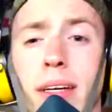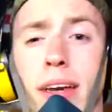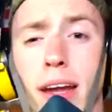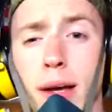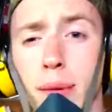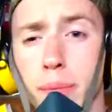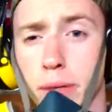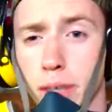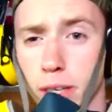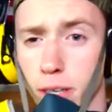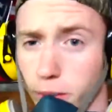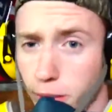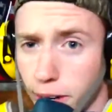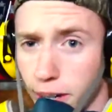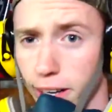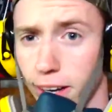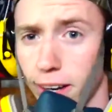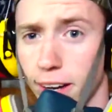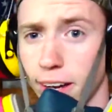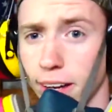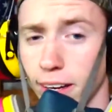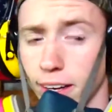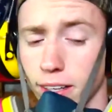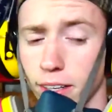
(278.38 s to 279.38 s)
not be a
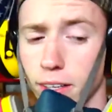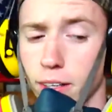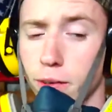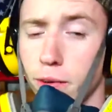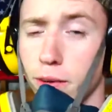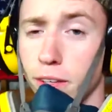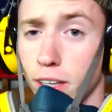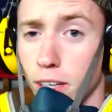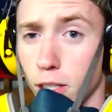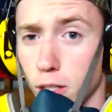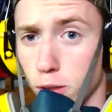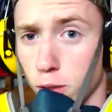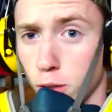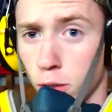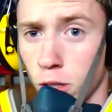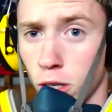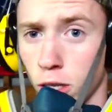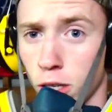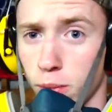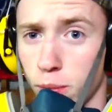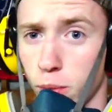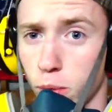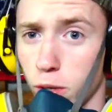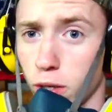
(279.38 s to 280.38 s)
redneck without some
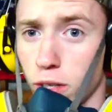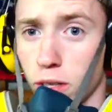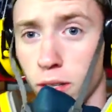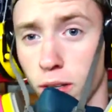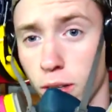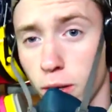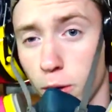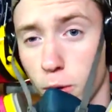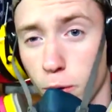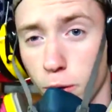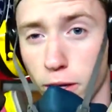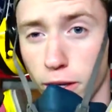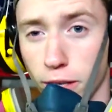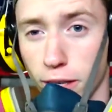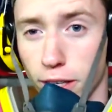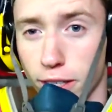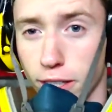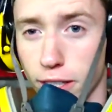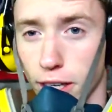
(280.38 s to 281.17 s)
cardboard or duct